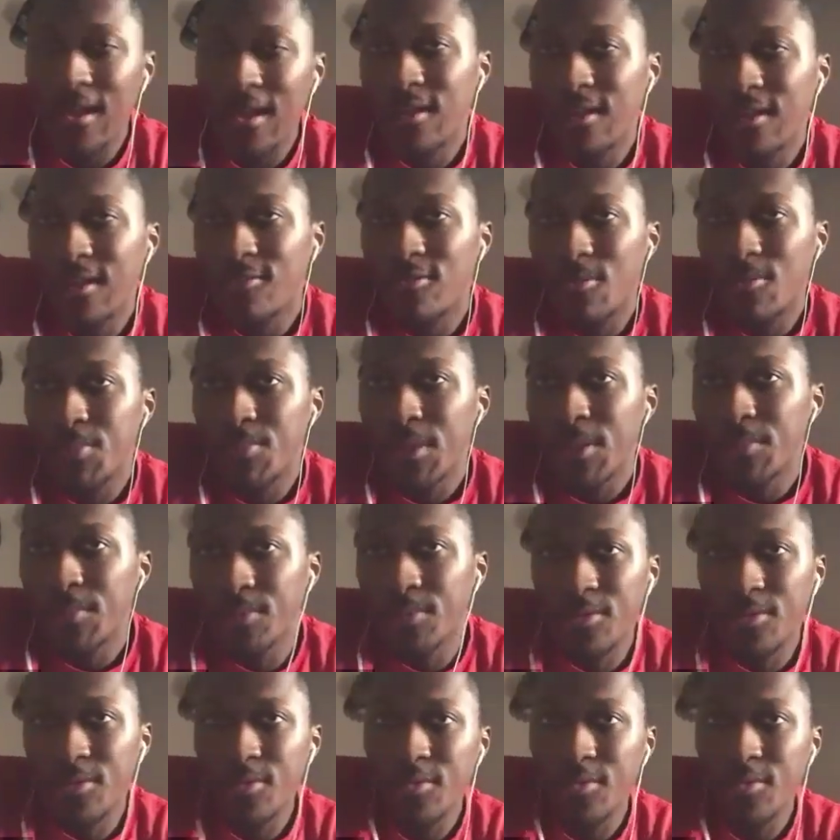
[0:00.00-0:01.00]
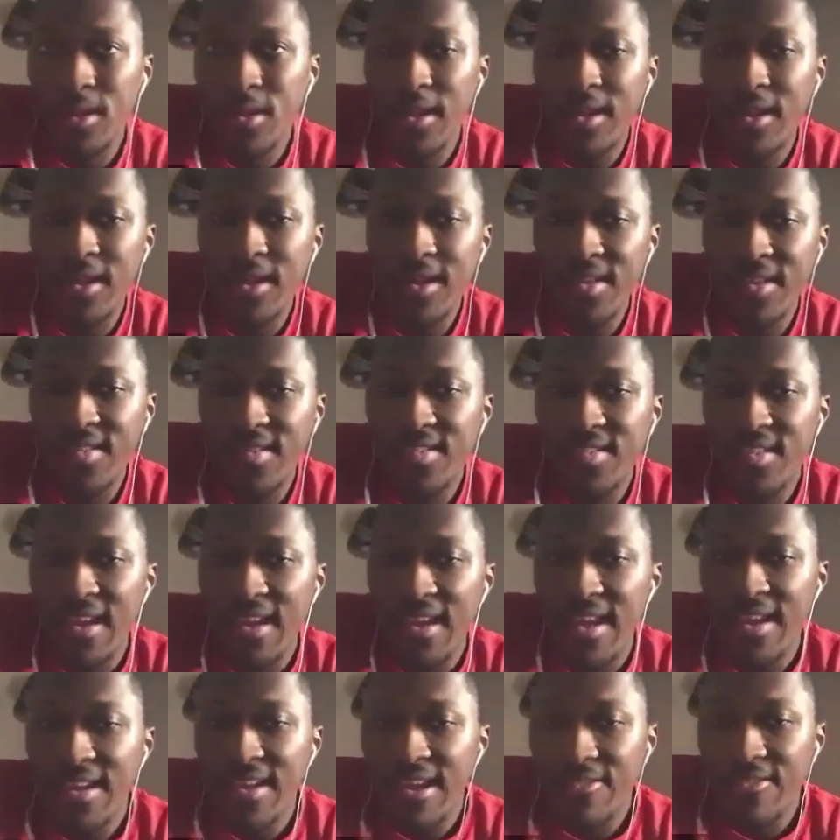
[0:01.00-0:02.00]
what people
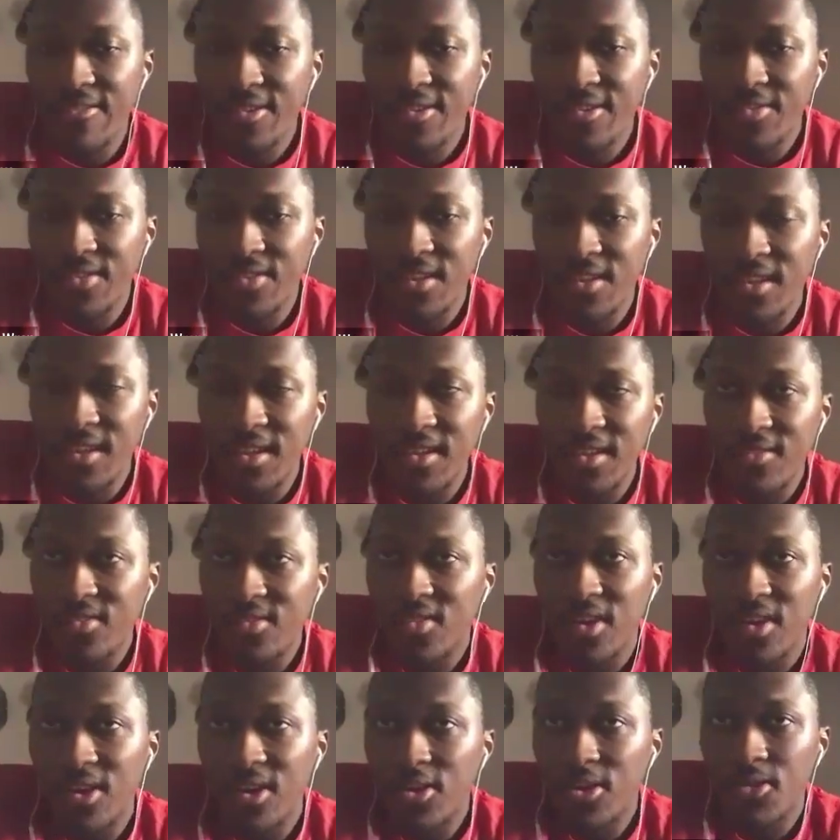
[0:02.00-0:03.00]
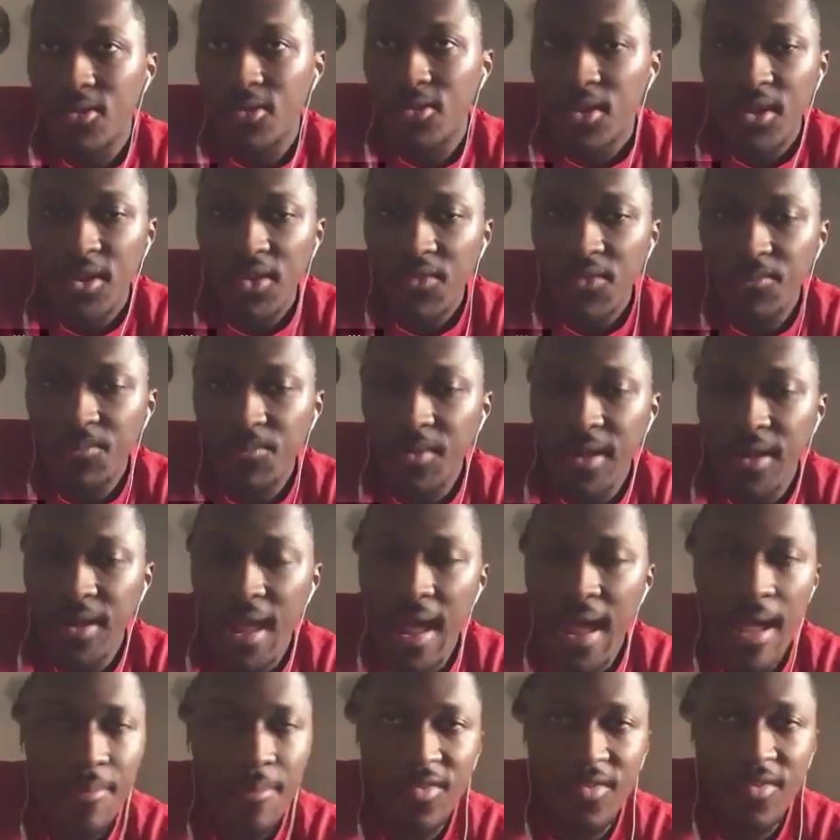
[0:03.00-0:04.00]
say and everything. So, but
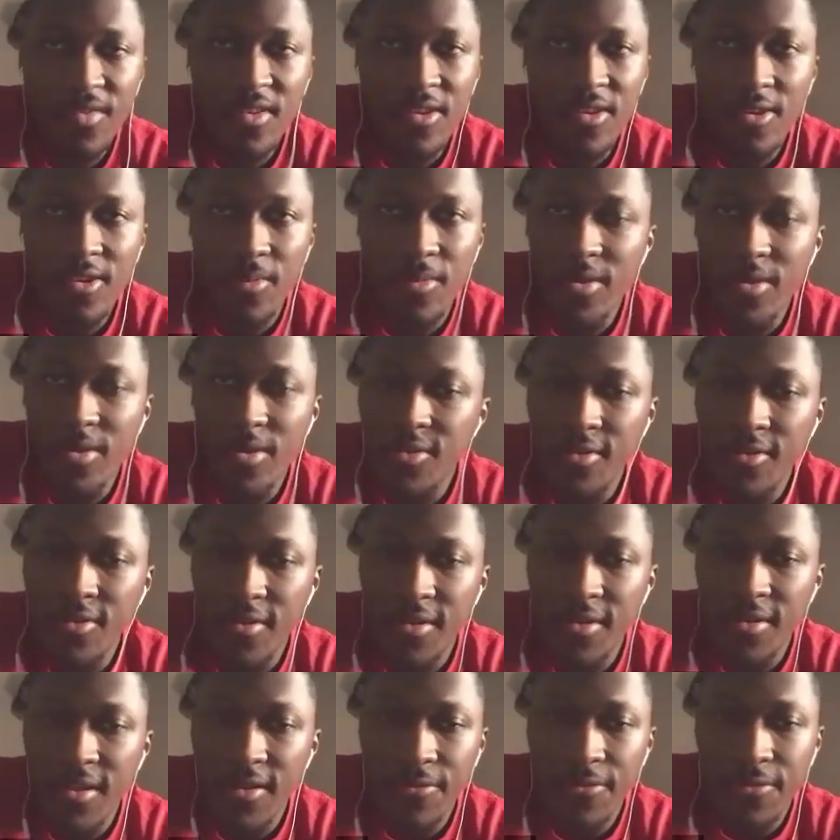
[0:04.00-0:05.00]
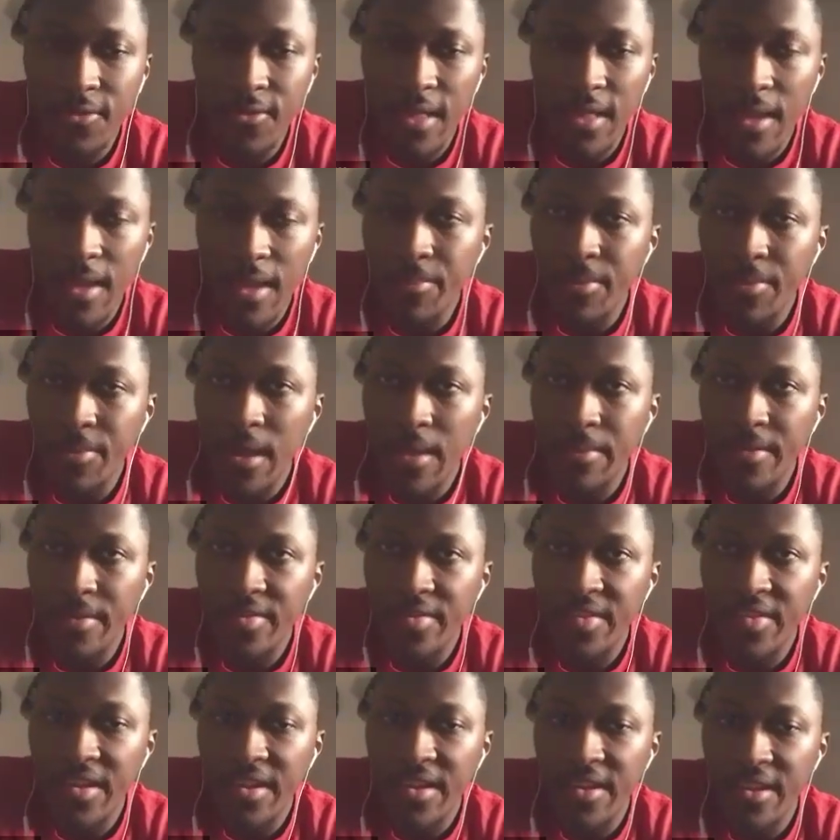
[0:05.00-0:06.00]
I'm still gonna be doing it for like probably
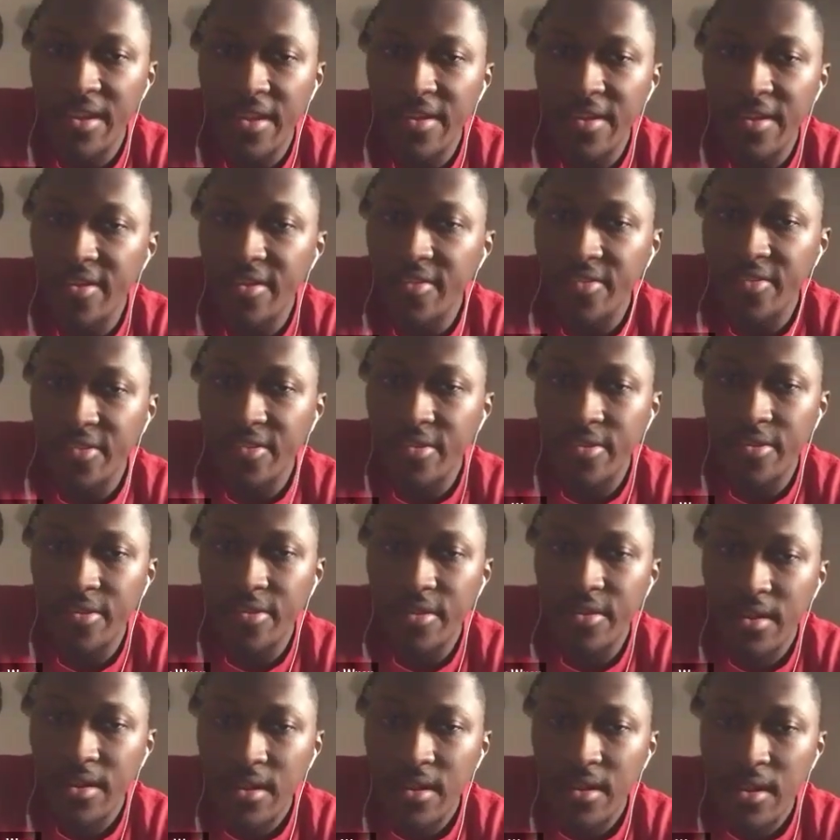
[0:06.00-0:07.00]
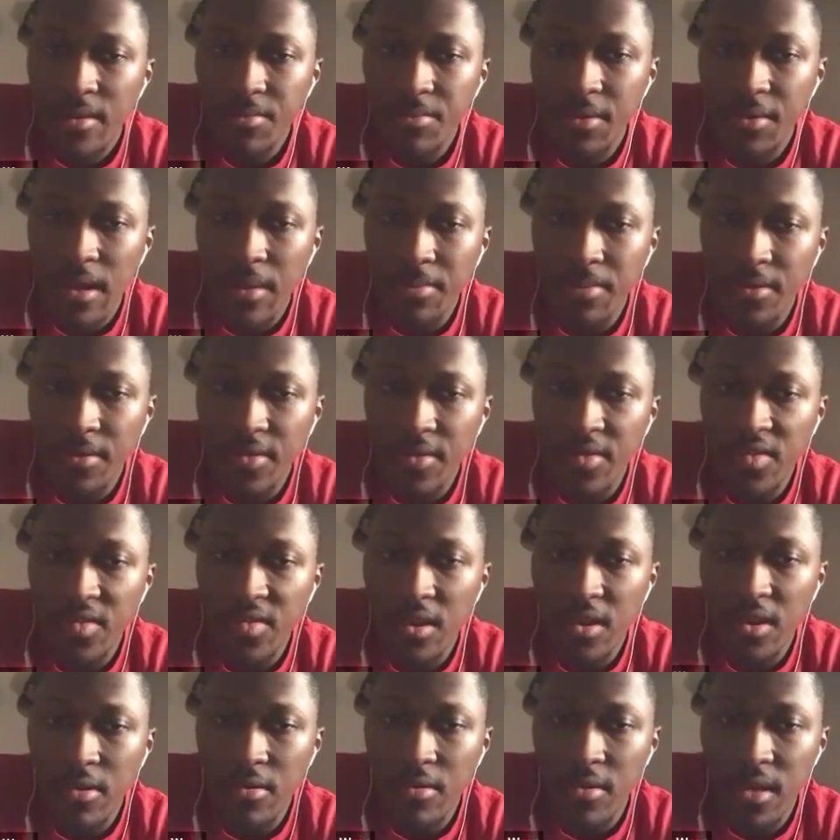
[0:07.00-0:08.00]
10 years or probably
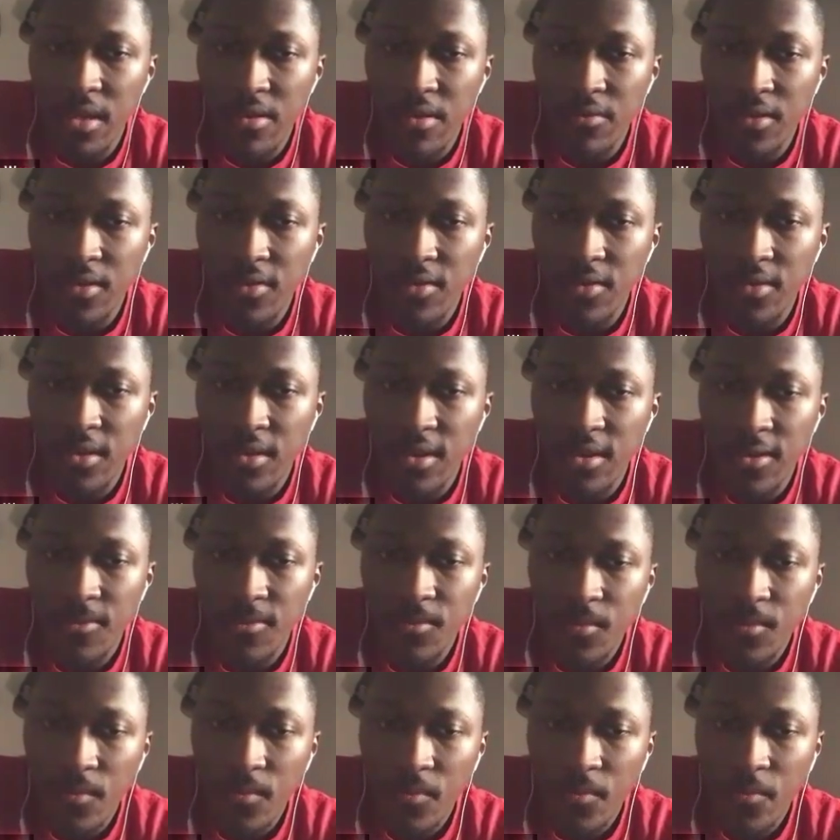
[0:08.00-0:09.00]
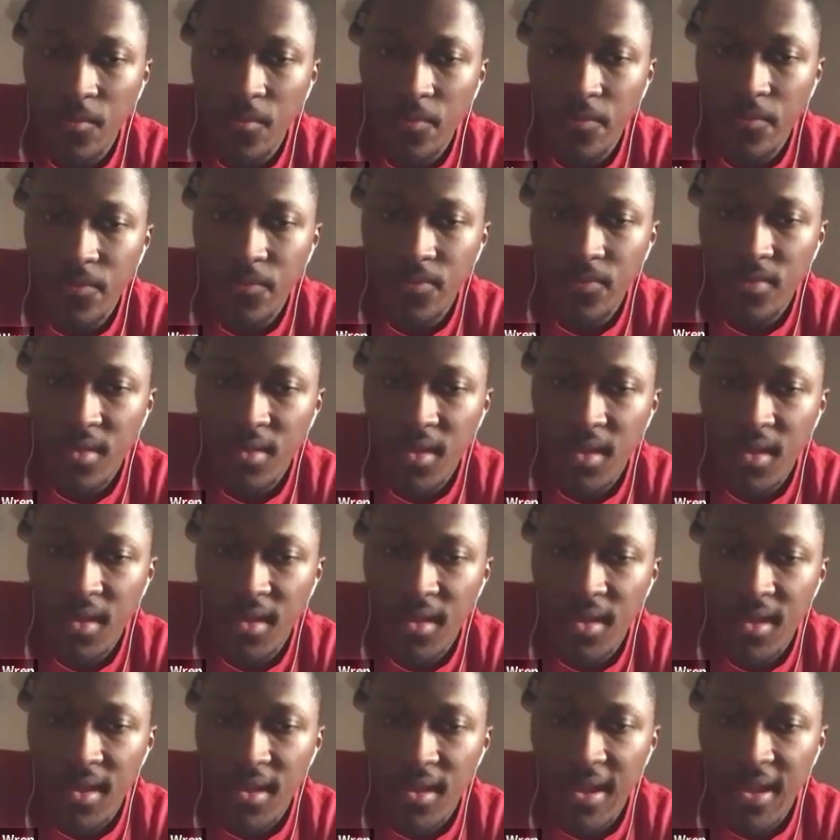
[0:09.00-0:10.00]
so and everything.
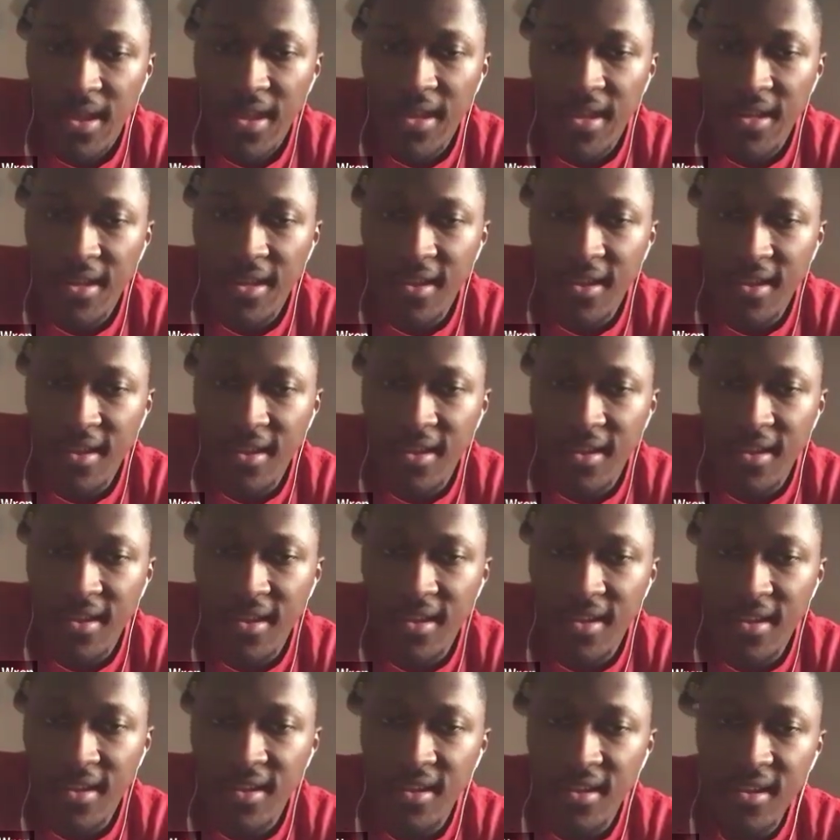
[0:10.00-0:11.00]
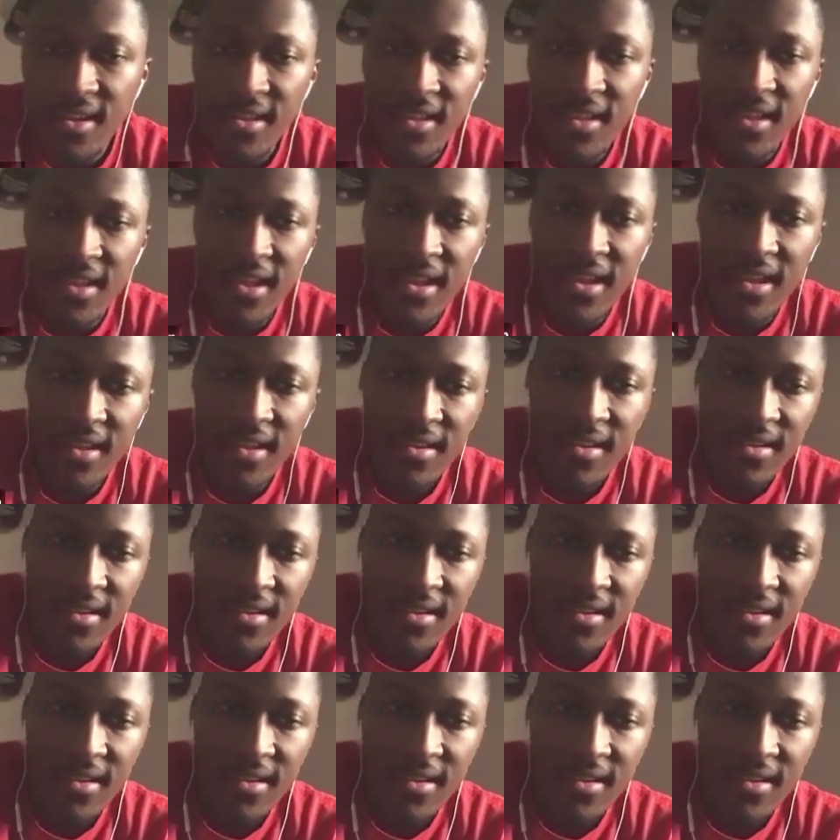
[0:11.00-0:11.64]
And yeah,